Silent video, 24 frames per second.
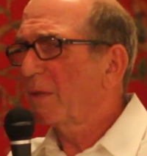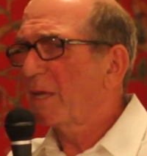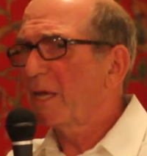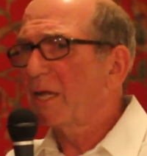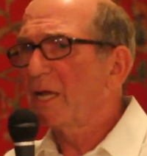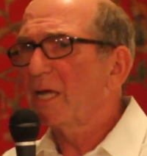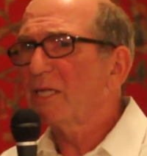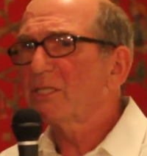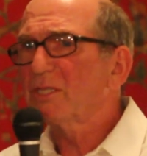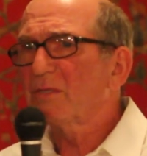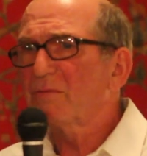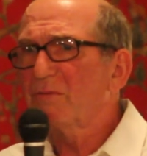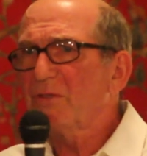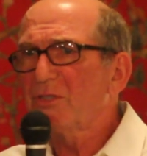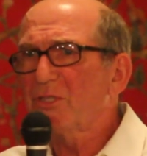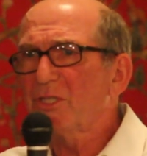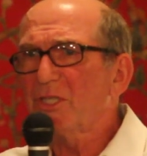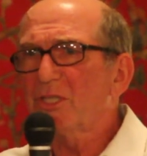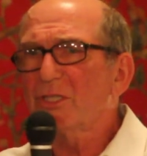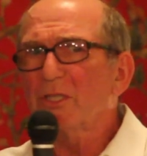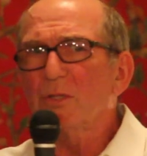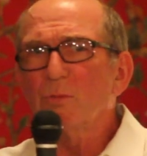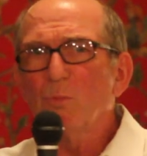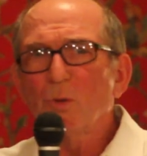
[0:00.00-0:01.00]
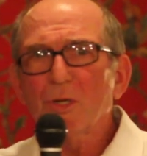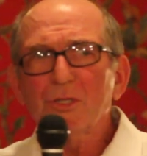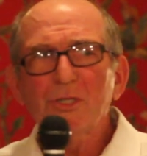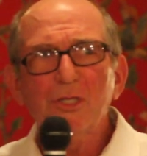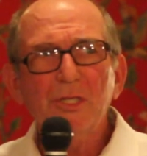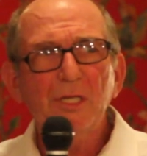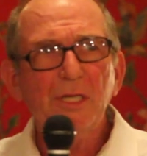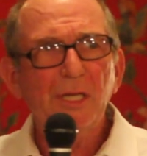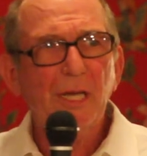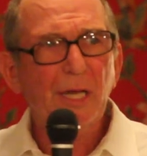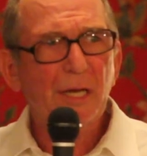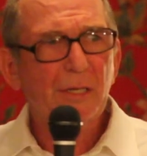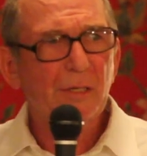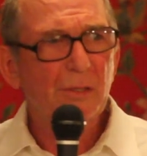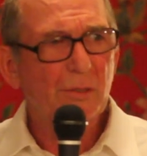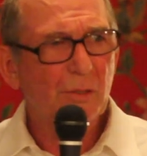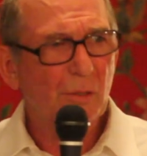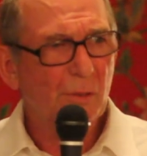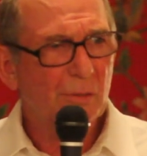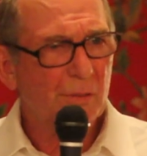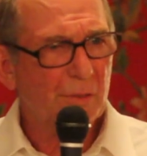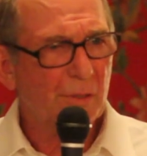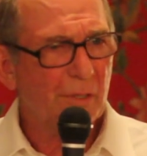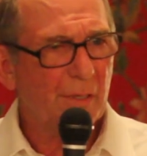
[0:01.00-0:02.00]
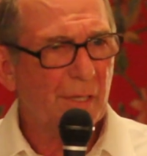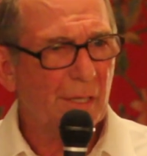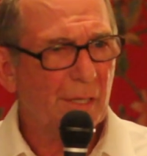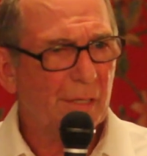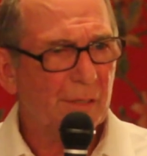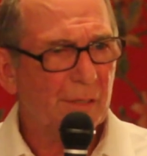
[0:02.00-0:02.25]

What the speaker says: And as a physician, what's the antidote to